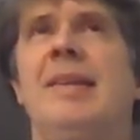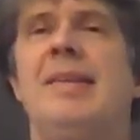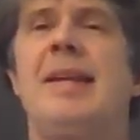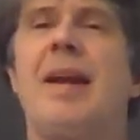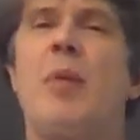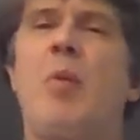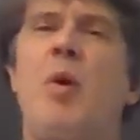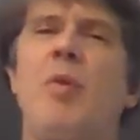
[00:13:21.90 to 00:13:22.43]
that
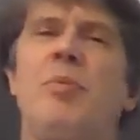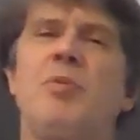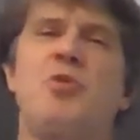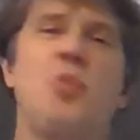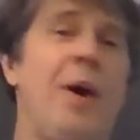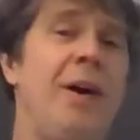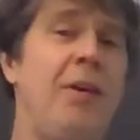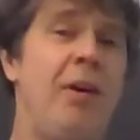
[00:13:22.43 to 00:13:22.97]
I won't
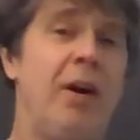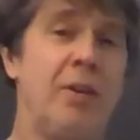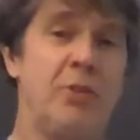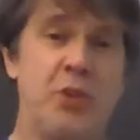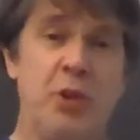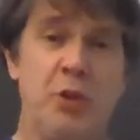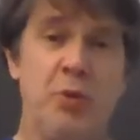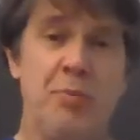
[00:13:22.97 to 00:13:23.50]
dwell on
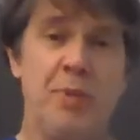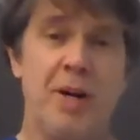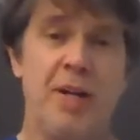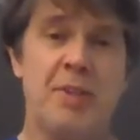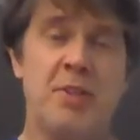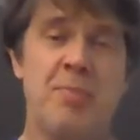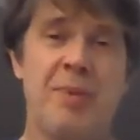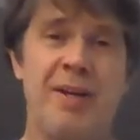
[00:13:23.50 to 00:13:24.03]
too
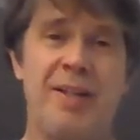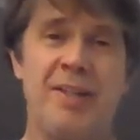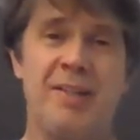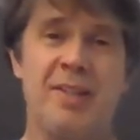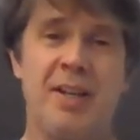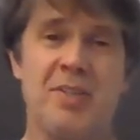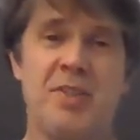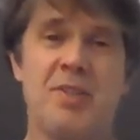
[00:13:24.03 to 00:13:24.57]
much, but it
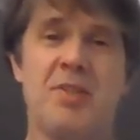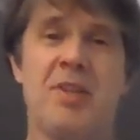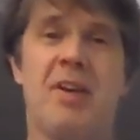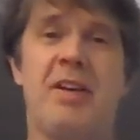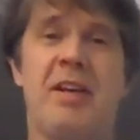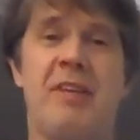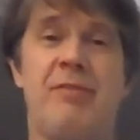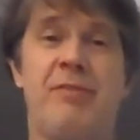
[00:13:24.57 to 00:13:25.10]
touches
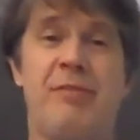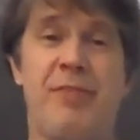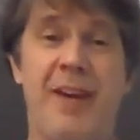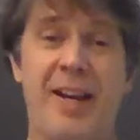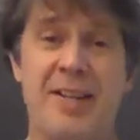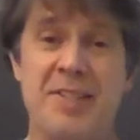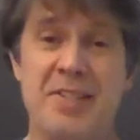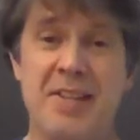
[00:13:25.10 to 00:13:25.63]
on a
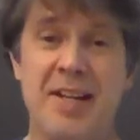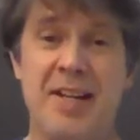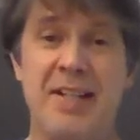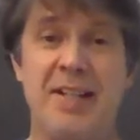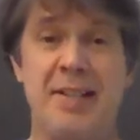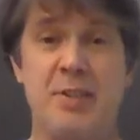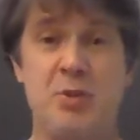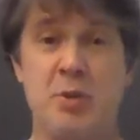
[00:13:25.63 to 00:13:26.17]

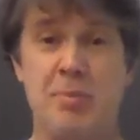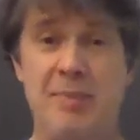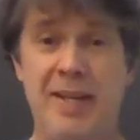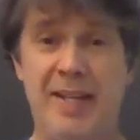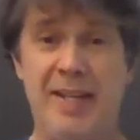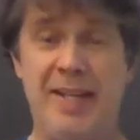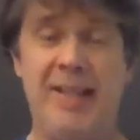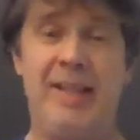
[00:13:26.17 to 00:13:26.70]
fascinating, to
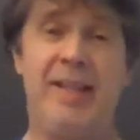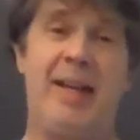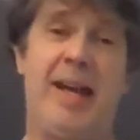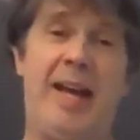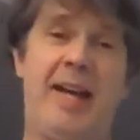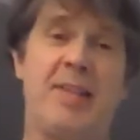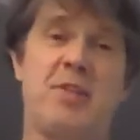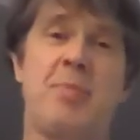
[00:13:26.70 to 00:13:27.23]
me,
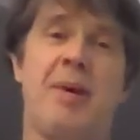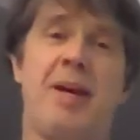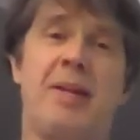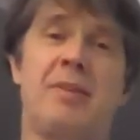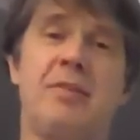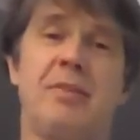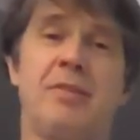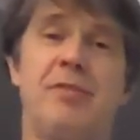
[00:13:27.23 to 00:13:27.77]

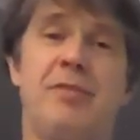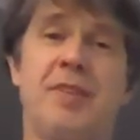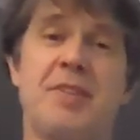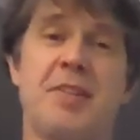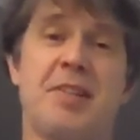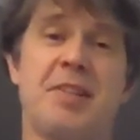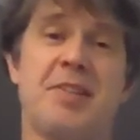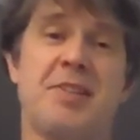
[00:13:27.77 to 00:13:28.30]
aspect of
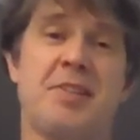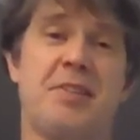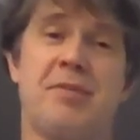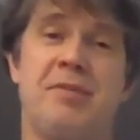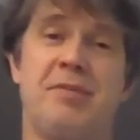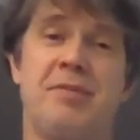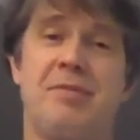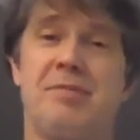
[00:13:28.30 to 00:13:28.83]
physics and of
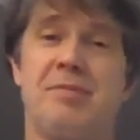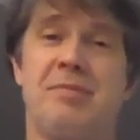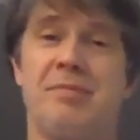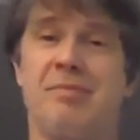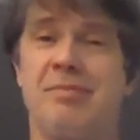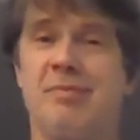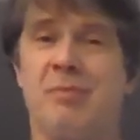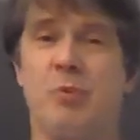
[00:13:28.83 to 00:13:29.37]

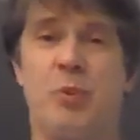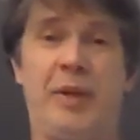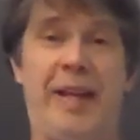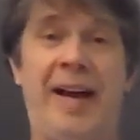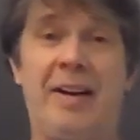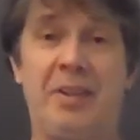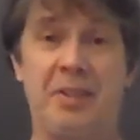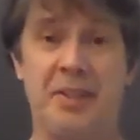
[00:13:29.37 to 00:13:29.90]

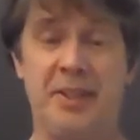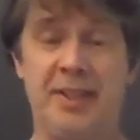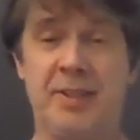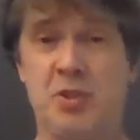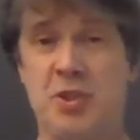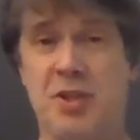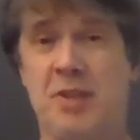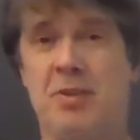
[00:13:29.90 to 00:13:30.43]
reality
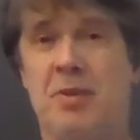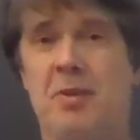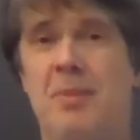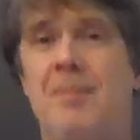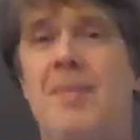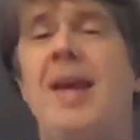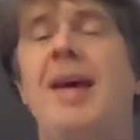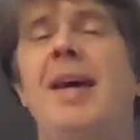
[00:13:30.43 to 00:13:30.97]
in general.
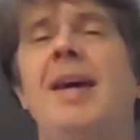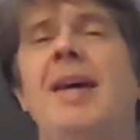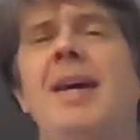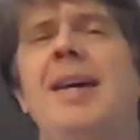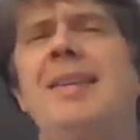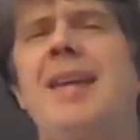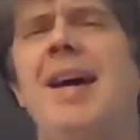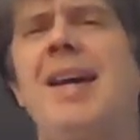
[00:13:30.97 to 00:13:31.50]

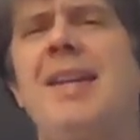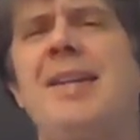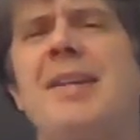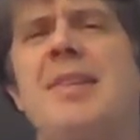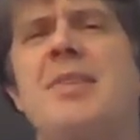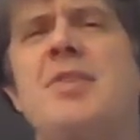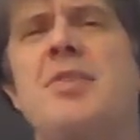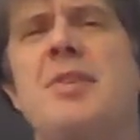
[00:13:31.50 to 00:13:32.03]
And that
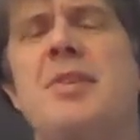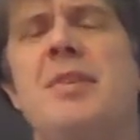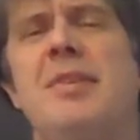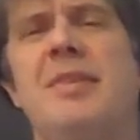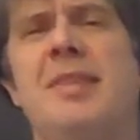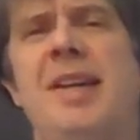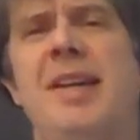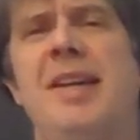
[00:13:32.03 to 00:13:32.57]
is
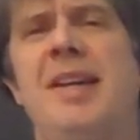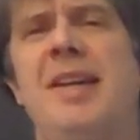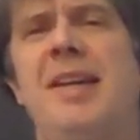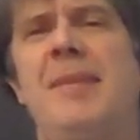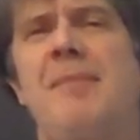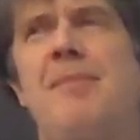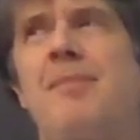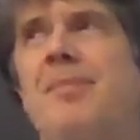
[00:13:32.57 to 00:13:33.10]

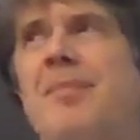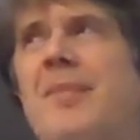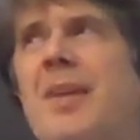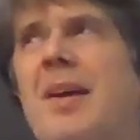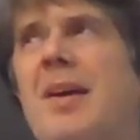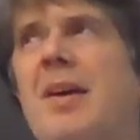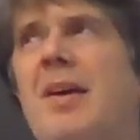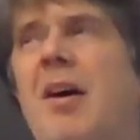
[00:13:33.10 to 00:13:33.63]
the
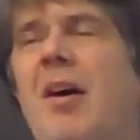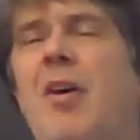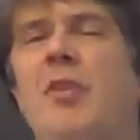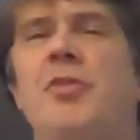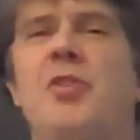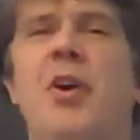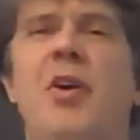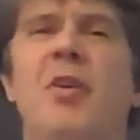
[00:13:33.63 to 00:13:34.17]

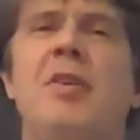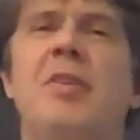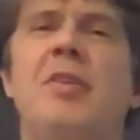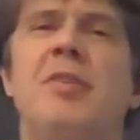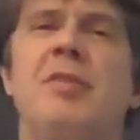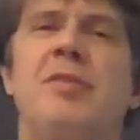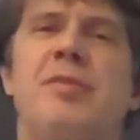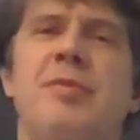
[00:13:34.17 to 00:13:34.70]

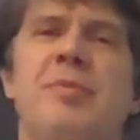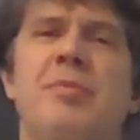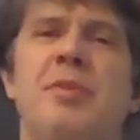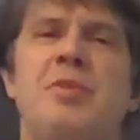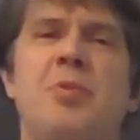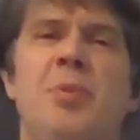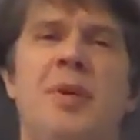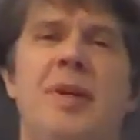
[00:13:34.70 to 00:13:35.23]
alternative
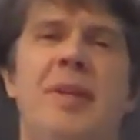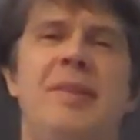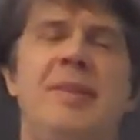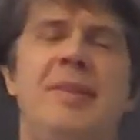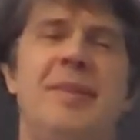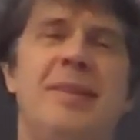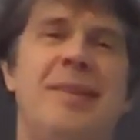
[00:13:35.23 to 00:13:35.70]
between